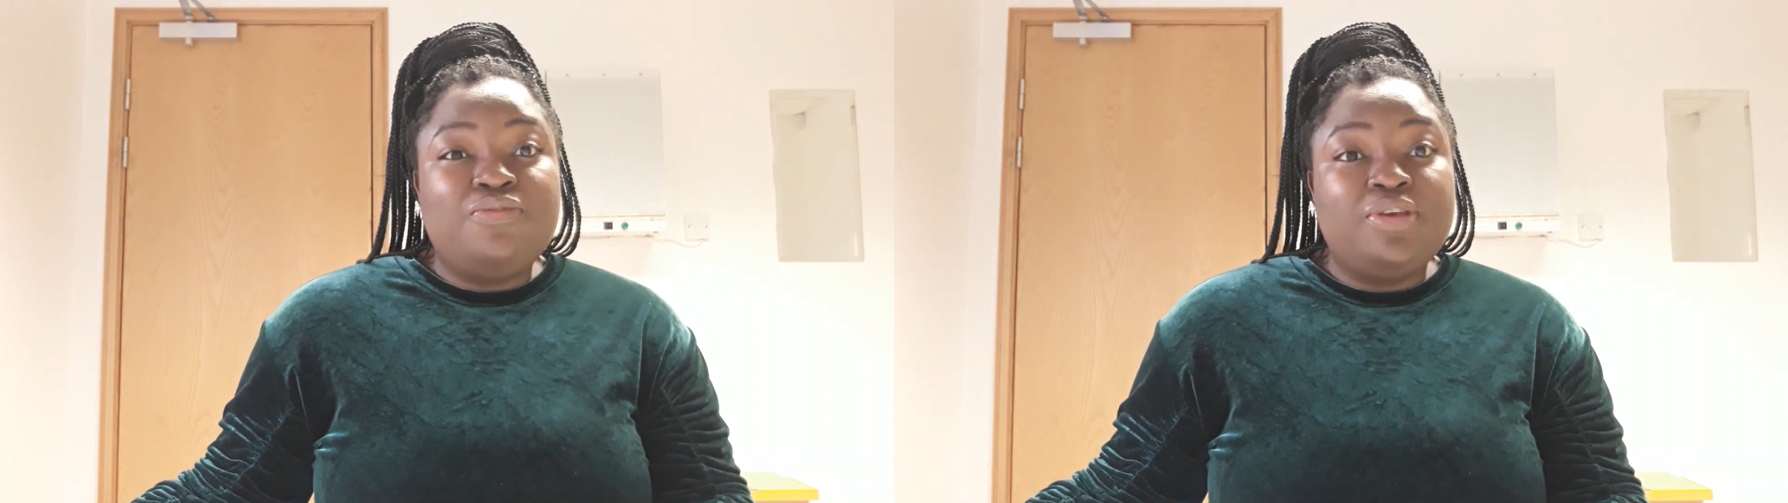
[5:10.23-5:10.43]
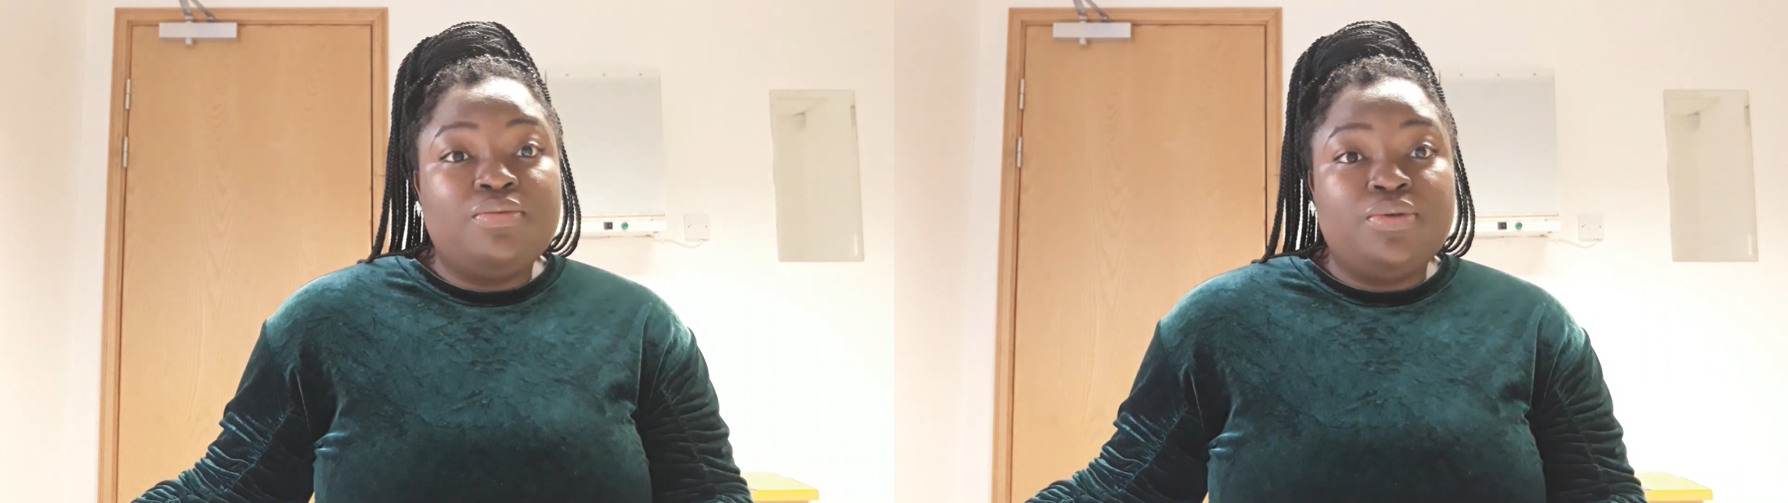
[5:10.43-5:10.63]

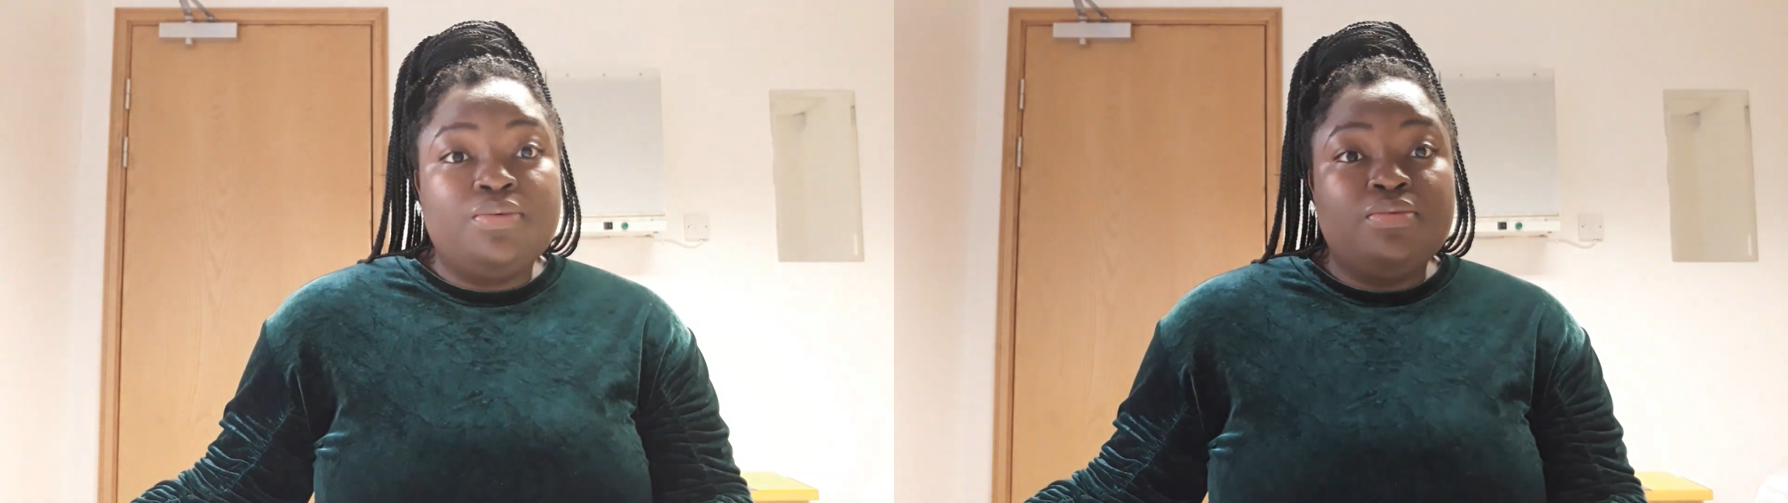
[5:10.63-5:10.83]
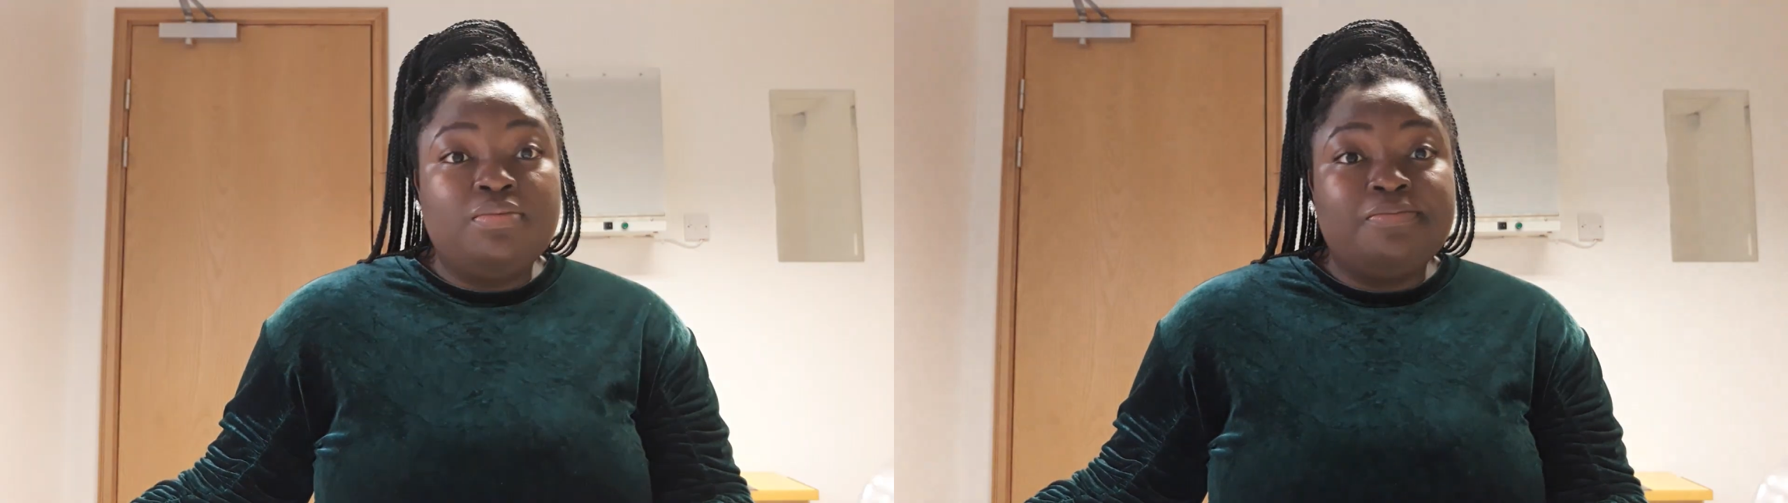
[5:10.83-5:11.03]
fail
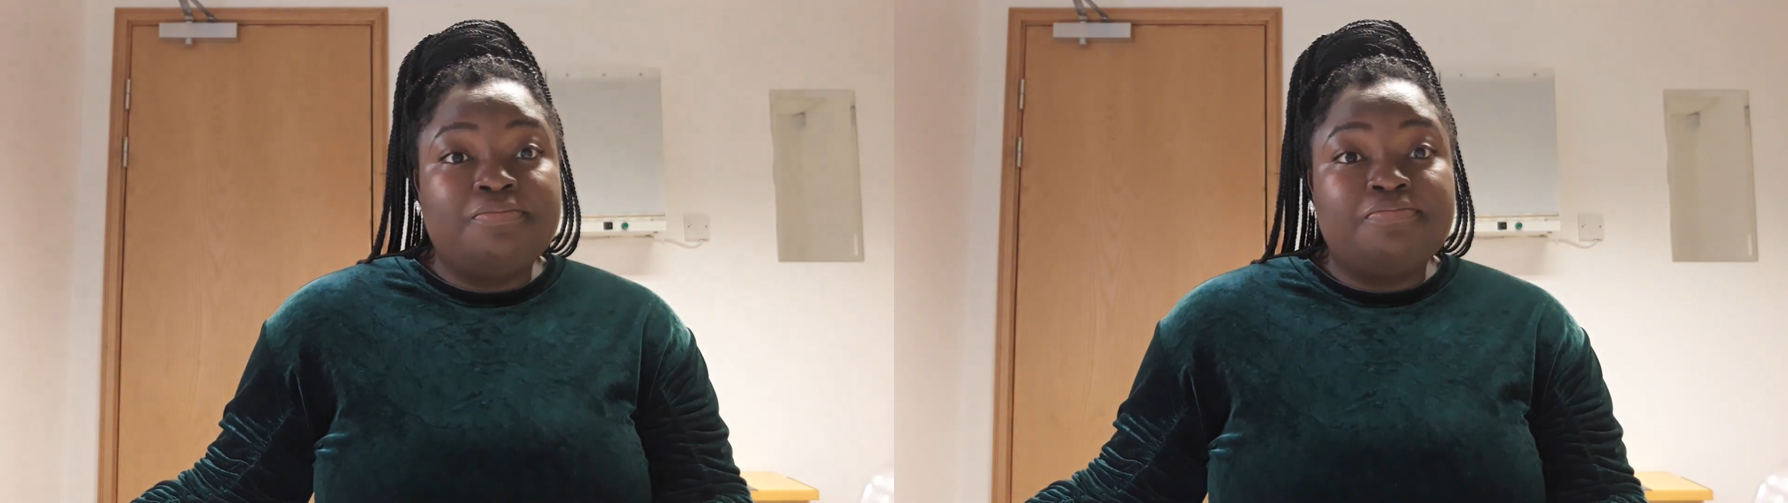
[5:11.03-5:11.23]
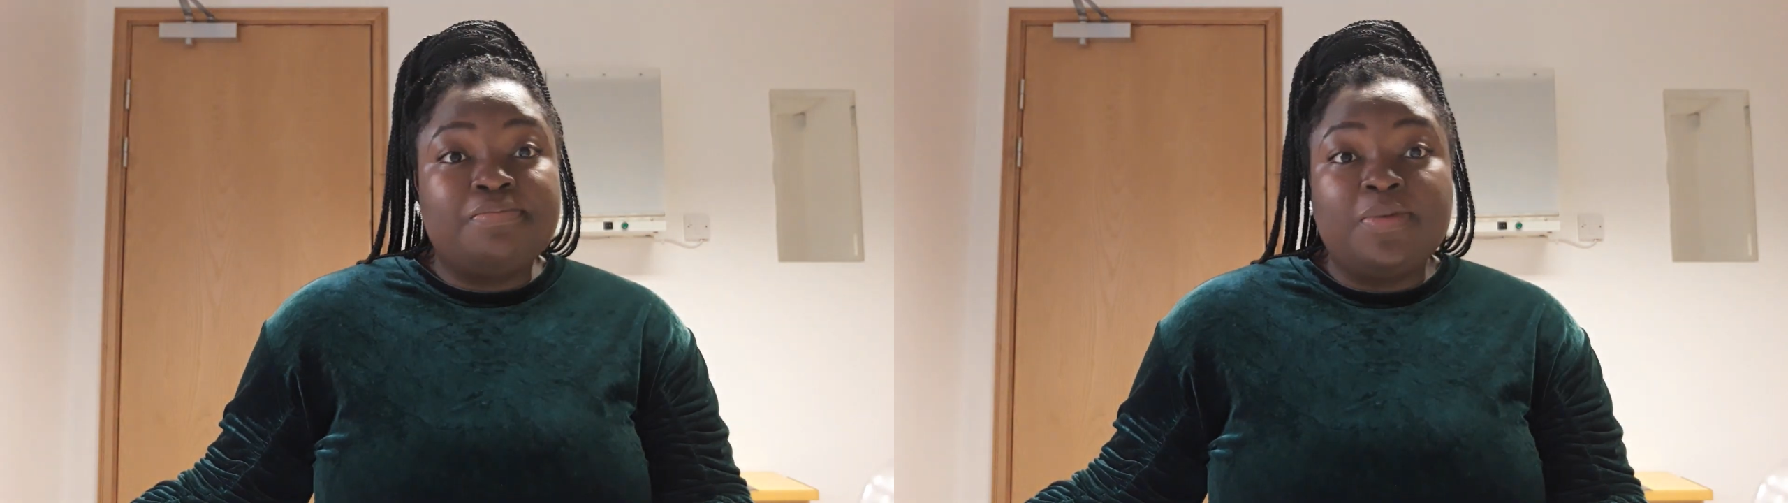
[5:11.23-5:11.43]
you,
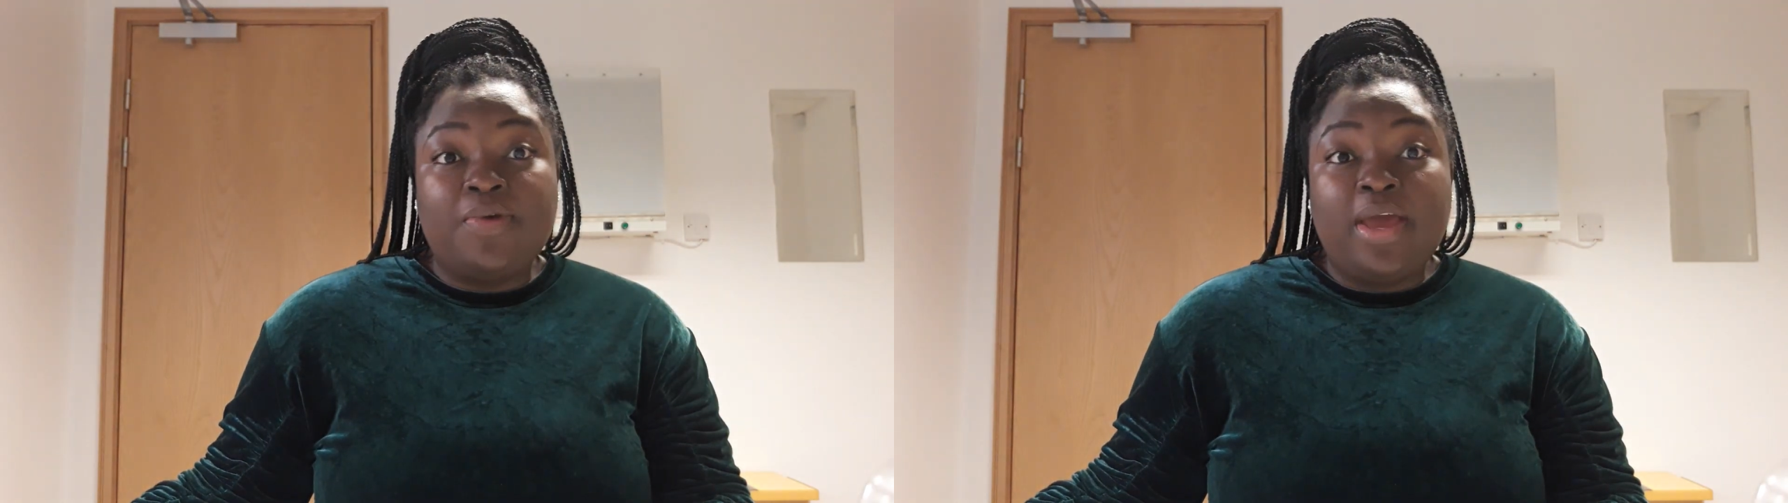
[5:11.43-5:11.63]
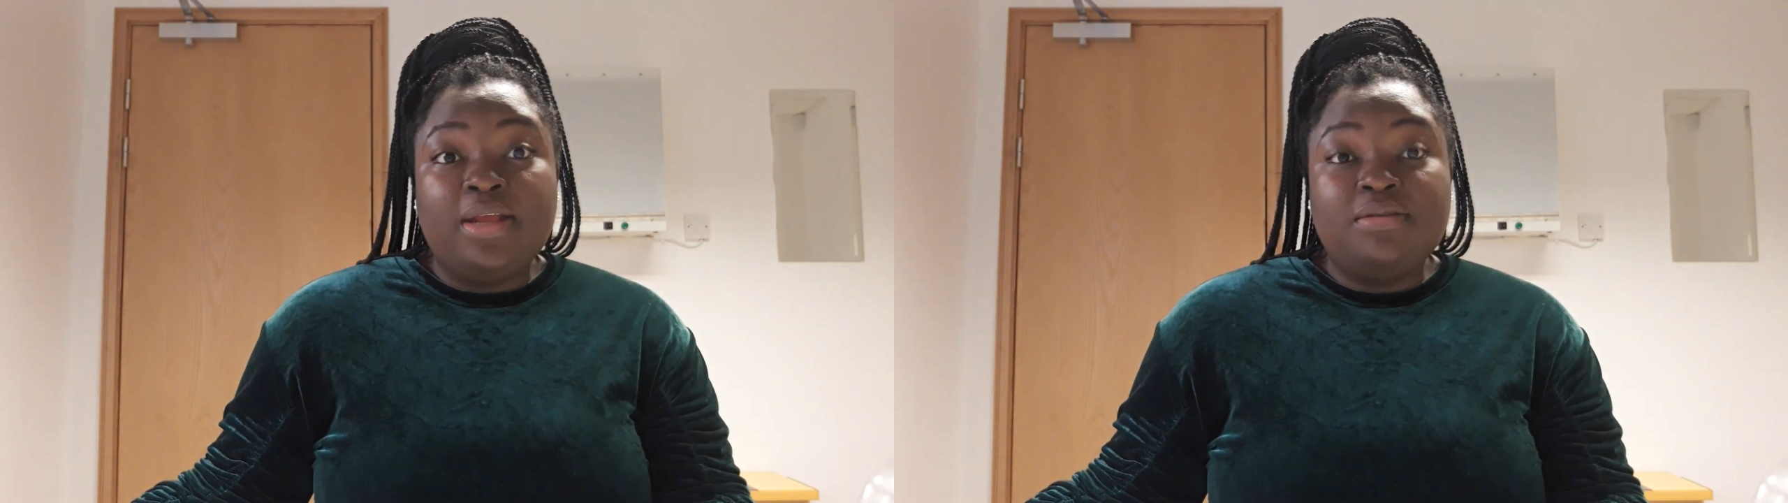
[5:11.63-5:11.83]

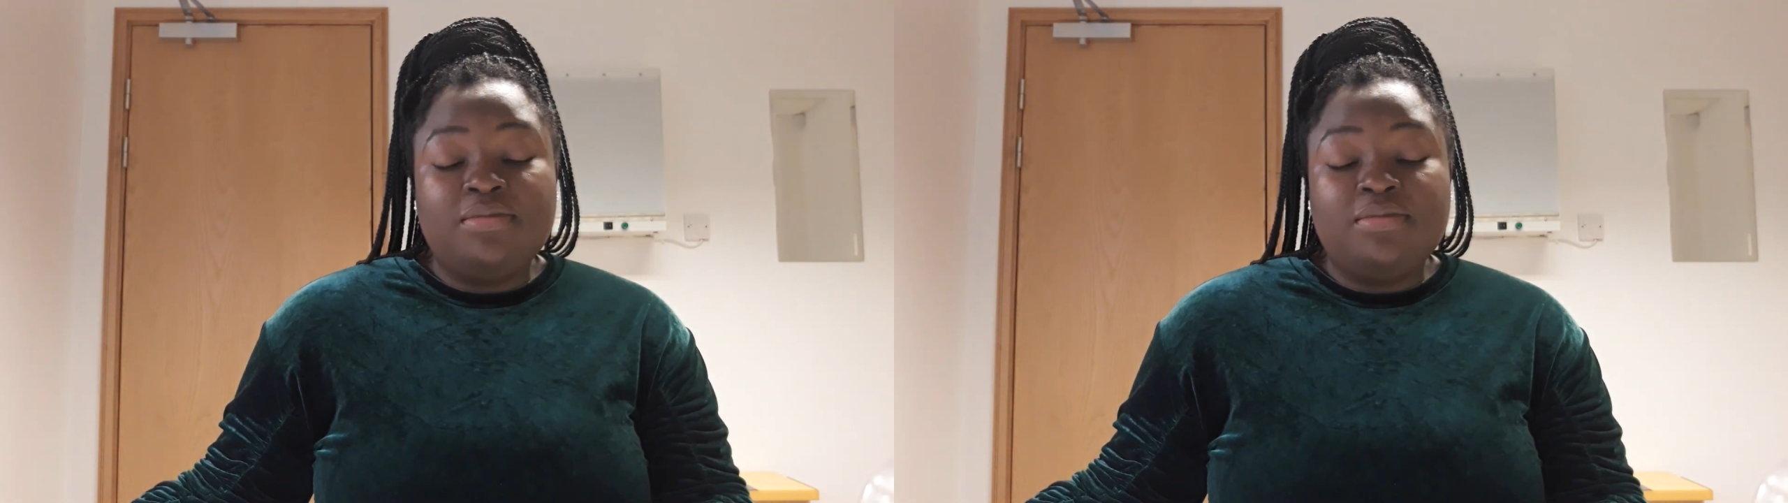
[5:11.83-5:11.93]
right?